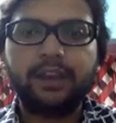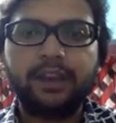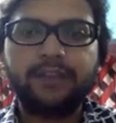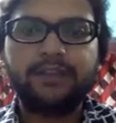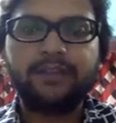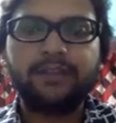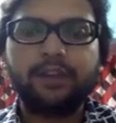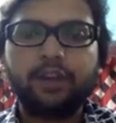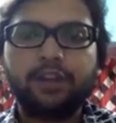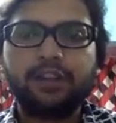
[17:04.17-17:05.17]

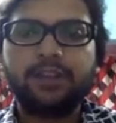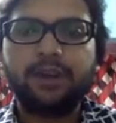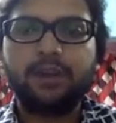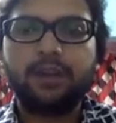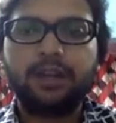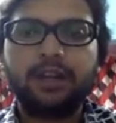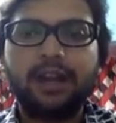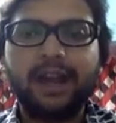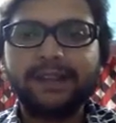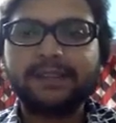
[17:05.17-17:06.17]
someone talks about
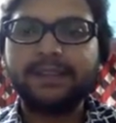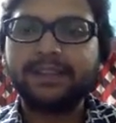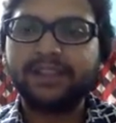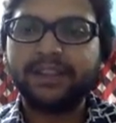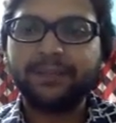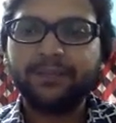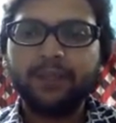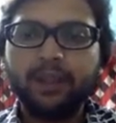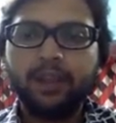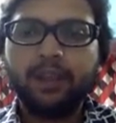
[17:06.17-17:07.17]
eye surgery,
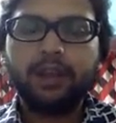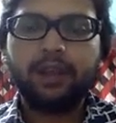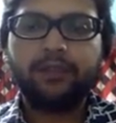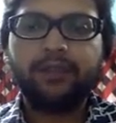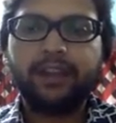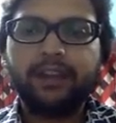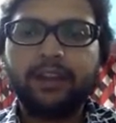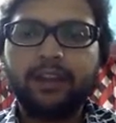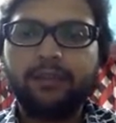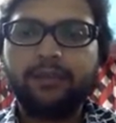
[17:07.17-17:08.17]

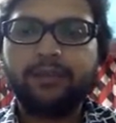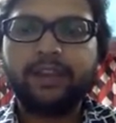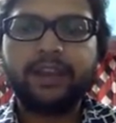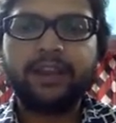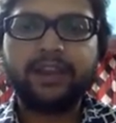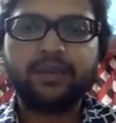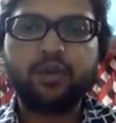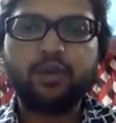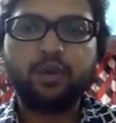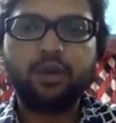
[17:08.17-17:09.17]
where we can remove